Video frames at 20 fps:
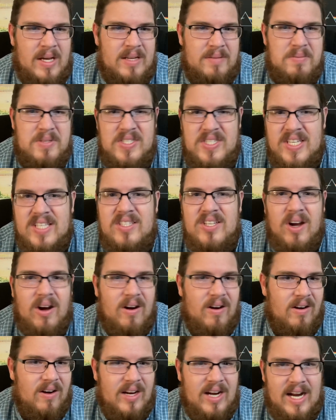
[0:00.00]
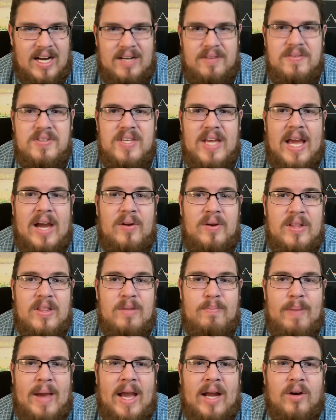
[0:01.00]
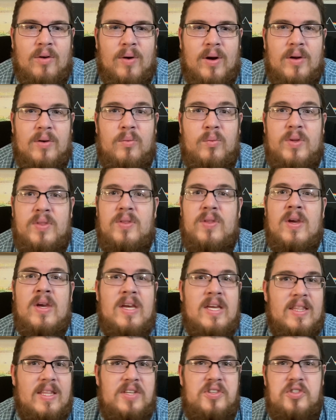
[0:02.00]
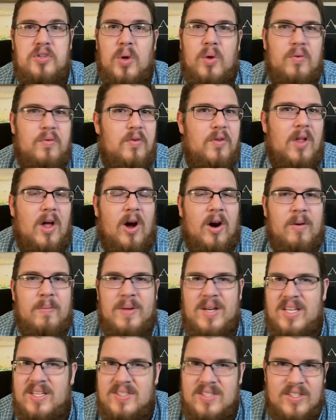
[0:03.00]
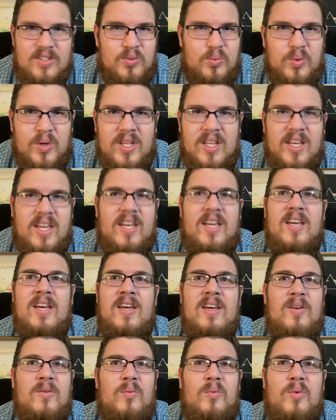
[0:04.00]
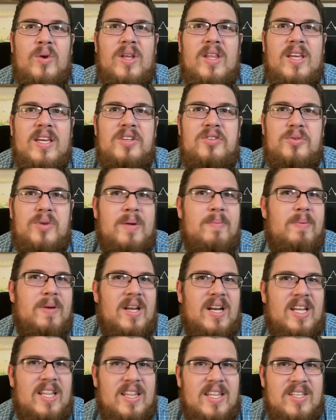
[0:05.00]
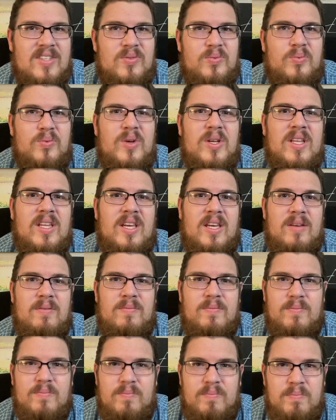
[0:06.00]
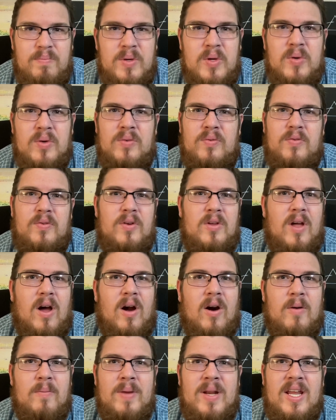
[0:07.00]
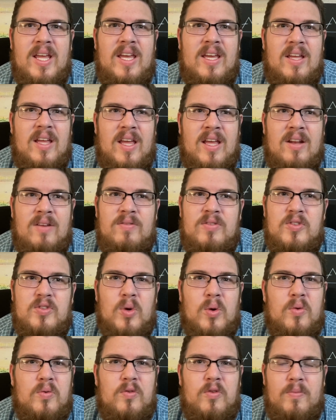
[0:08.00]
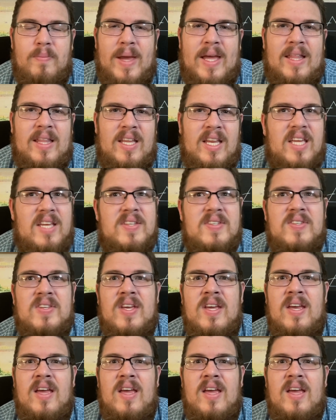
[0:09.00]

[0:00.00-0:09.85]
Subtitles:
sitar kind of sound in the background with these soulful harmonies. It's really, really dripping in this really beautiful harmony and soulful melodies.